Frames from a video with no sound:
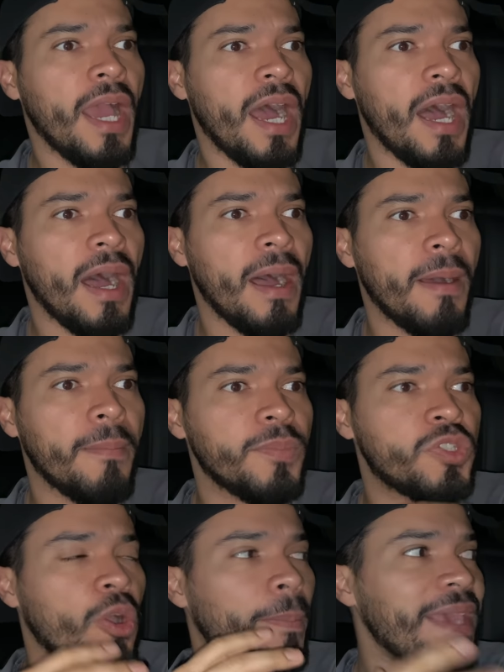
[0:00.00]

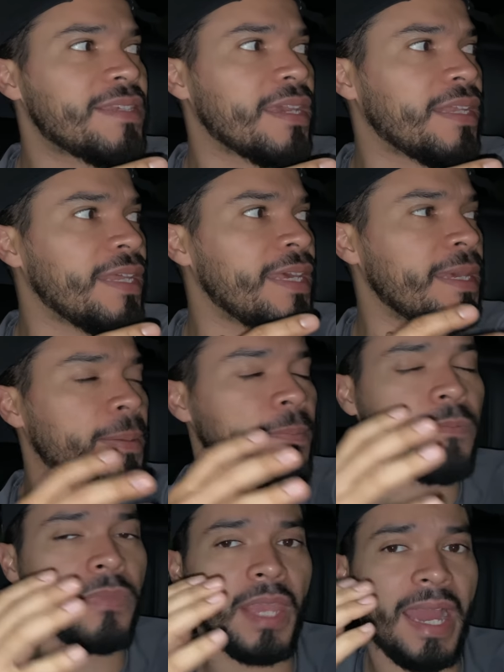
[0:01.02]
So basically,
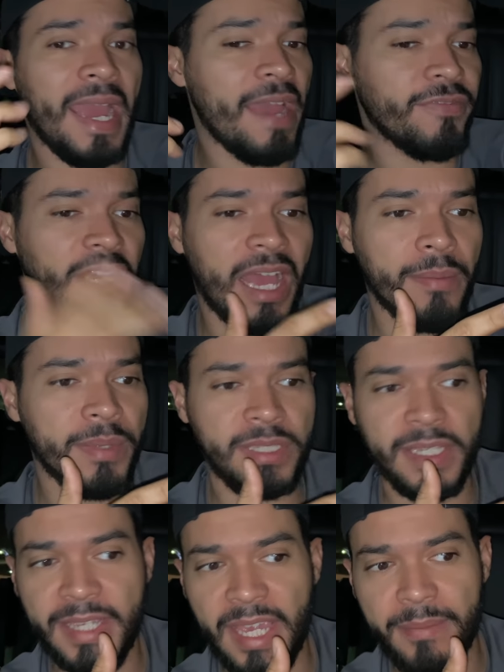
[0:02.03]
I have Thomas.
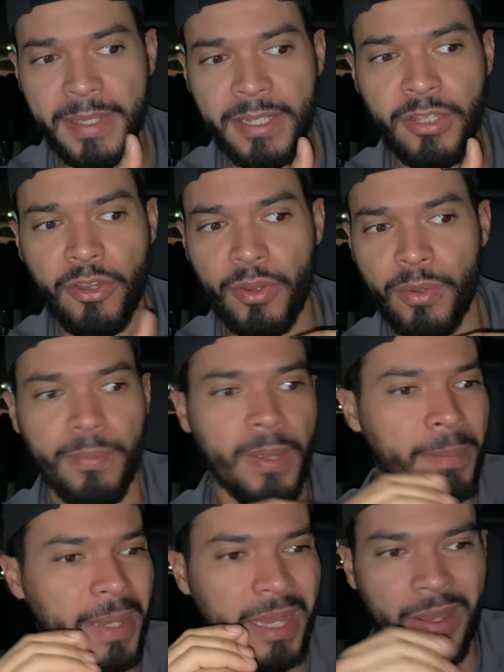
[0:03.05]
He came in there
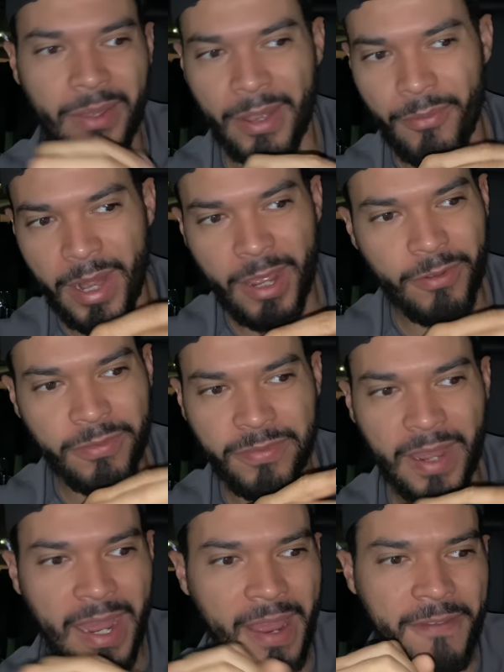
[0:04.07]
about around
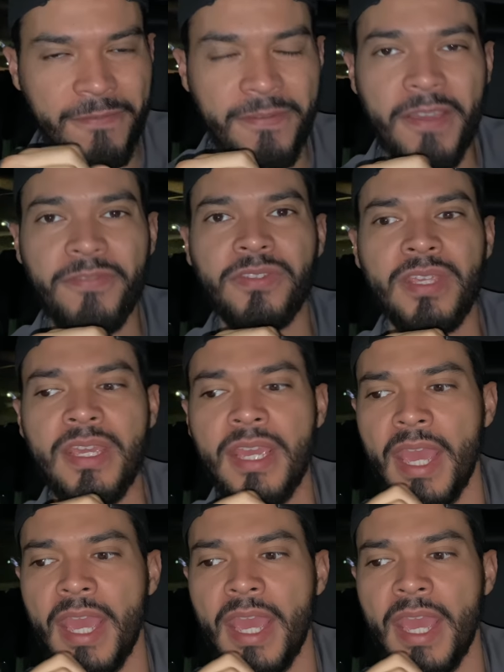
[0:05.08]
5:50,